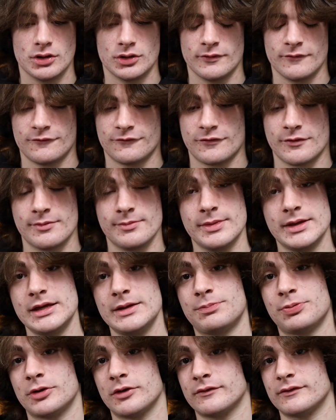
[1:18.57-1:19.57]
for me
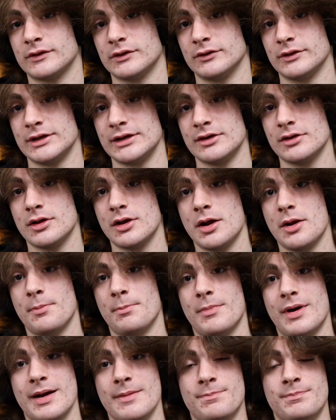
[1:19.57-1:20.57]
personally,
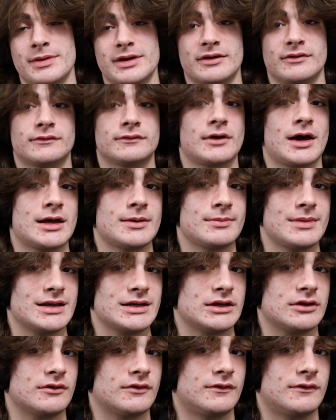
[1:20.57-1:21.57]
my baseline
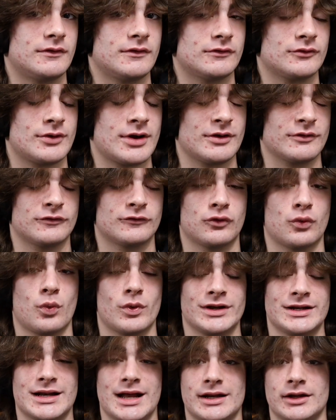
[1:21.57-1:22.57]
maintenance is around
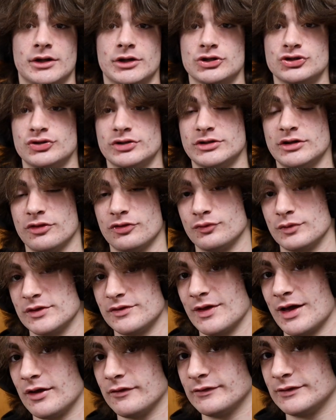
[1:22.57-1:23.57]
2,900 to
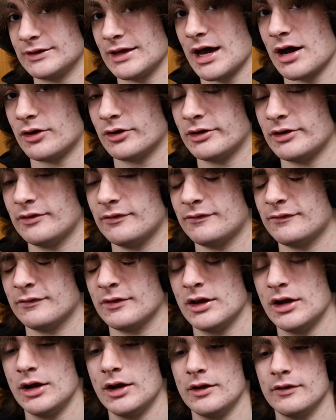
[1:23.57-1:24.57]
3,000 calories.
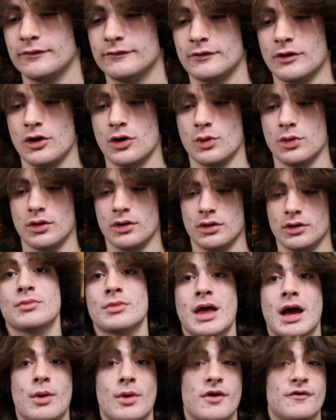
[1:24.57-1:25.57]
So
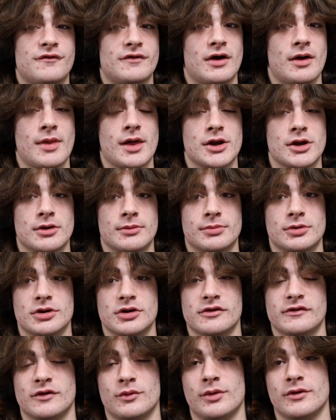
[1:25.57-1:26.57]
how I found that number
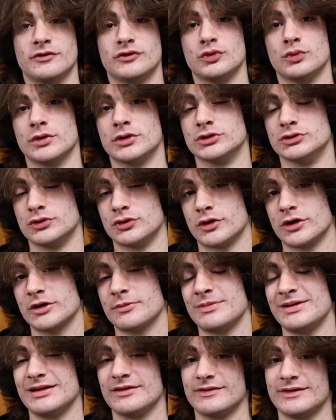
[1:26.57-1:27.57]
is I went to a caloric
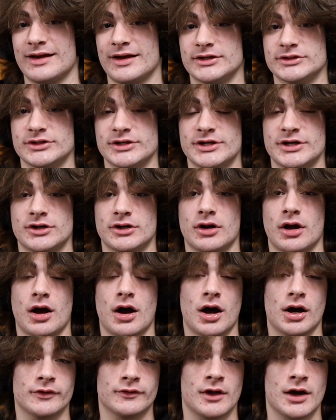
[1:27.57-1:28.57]
maintenance calculator
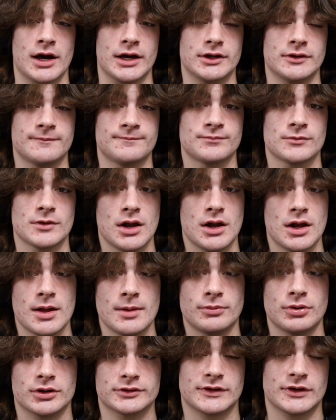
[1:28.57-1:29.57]
online,
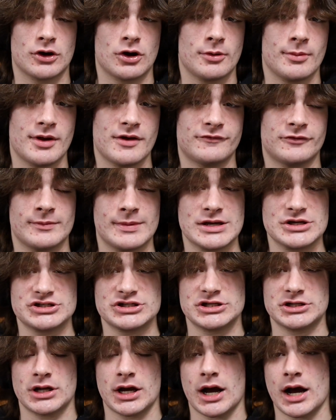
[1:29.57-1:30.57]
plugged in all my
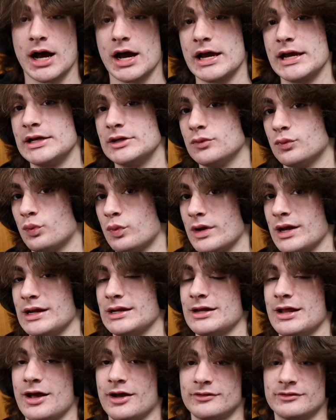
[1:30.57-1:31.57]
information, height,
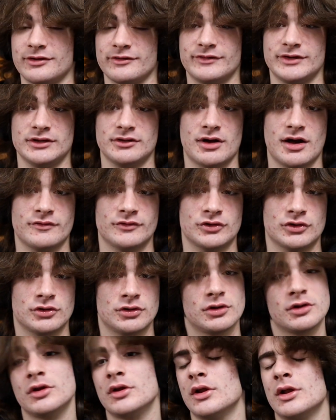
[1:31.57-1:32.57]
weight, activity level,
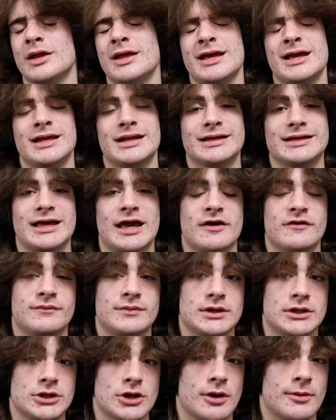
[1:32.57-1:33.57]
and it gave me
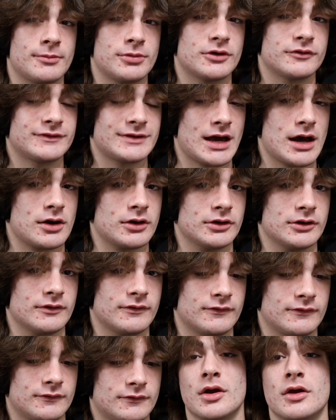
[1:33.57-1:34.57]
a number of
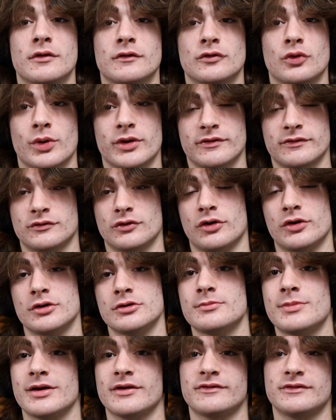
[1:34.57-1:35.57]
calories. So I
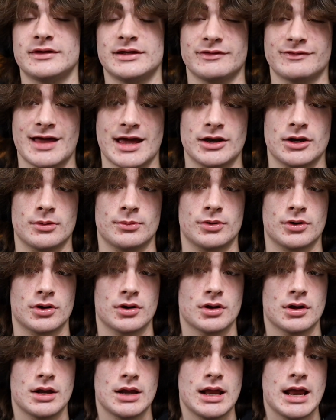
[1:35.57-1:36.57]
started by seeing that number,
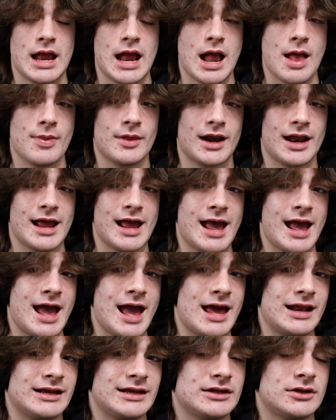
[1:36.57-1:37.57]
and then I
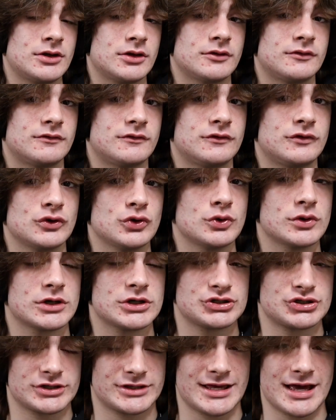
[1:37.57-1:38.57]
added
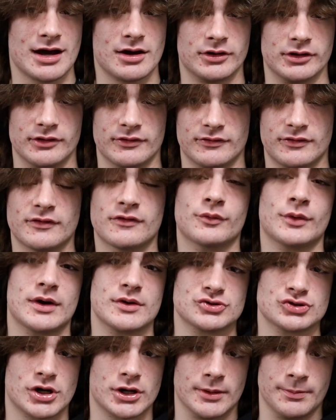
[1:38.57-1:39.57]
200 calories. This is when I
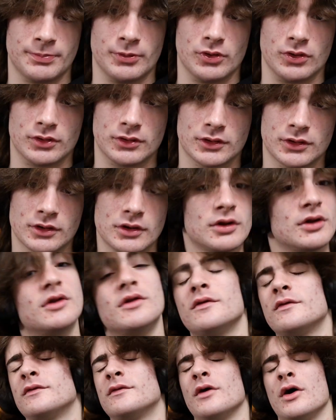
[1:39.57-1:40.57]
was trying to bulk.
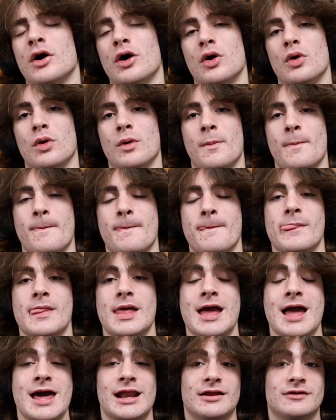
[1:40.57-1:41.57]
So
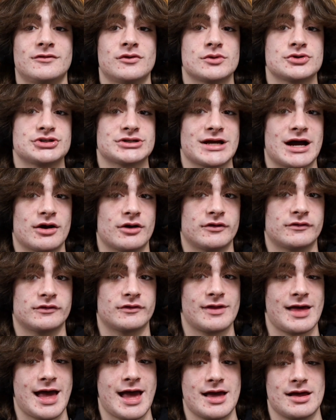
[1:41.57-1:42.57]
added 200 calories to
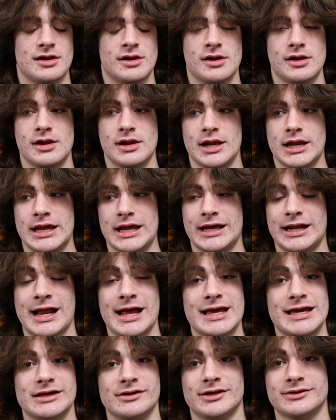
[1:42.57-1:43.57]
that, and I
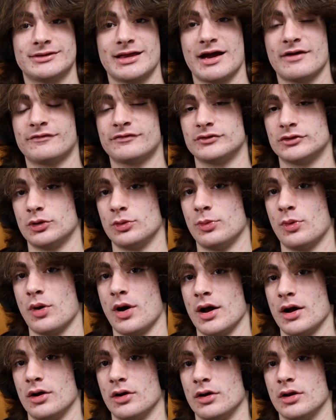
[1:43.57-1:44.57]
ate like that for a little
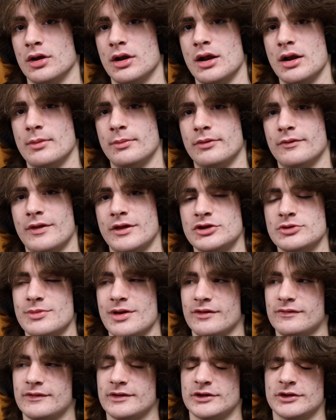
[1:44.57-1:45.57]
while. But then you may
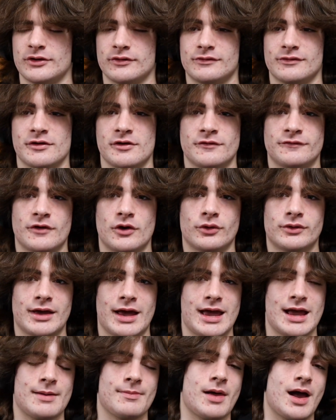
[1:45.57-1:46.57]
say to yourself,
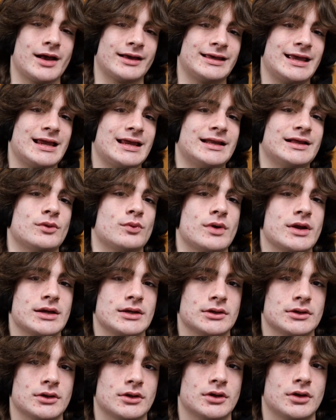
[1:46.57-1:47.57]
okay, I'm not gaining
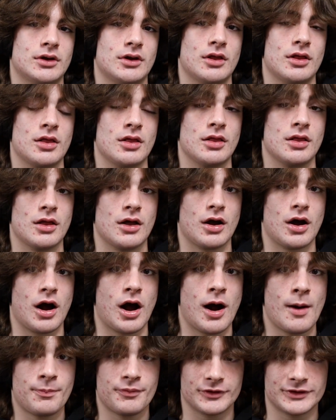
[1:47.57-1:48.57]
weight.
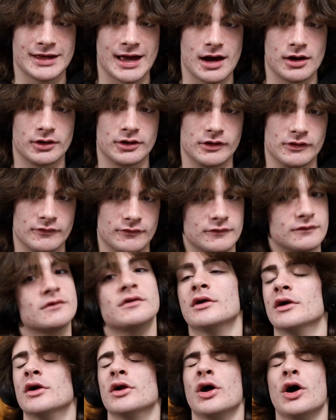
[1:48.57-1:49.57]
Up the calories.
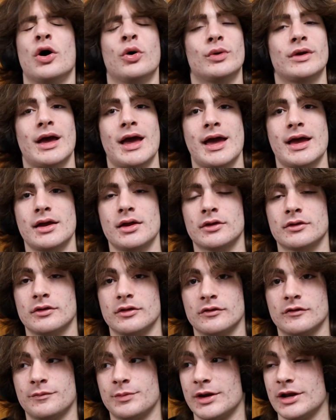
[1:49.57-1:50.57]
Okay,
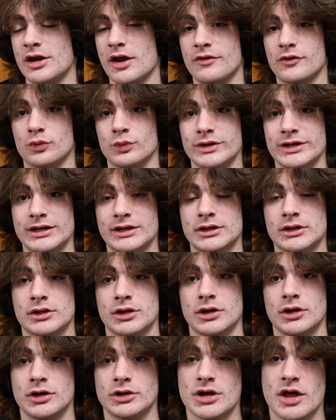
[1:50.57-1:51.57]
it's been another week,
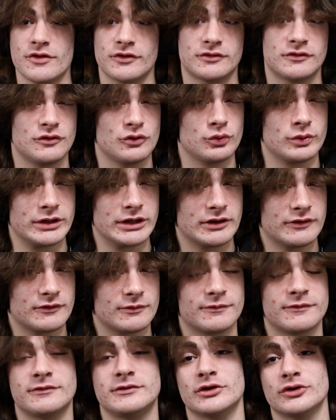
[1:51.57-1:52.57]
another 2 weeks, I'm
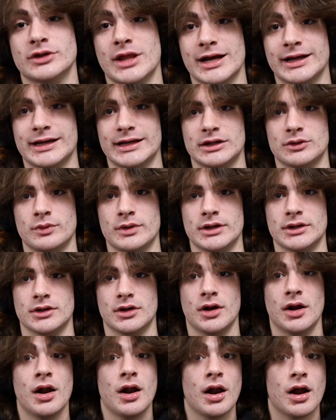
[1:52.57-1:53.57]
still not gaining weight.
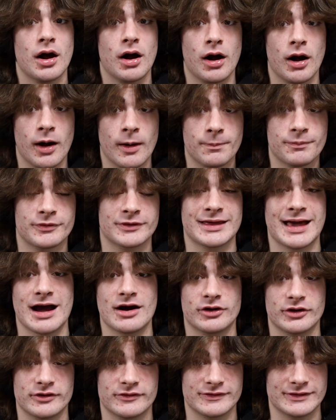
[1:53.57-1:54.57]
Up the
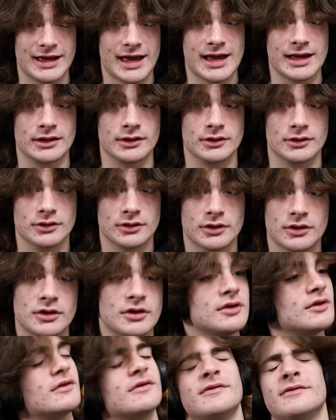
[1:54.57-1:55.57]
calories again.
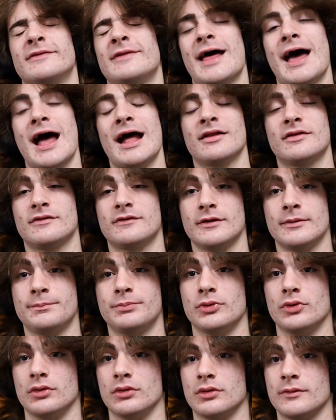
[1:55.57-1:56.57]
It's that
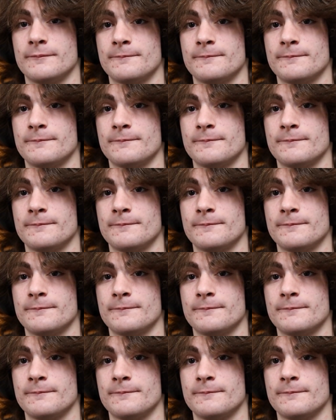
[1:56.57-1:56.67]
simple.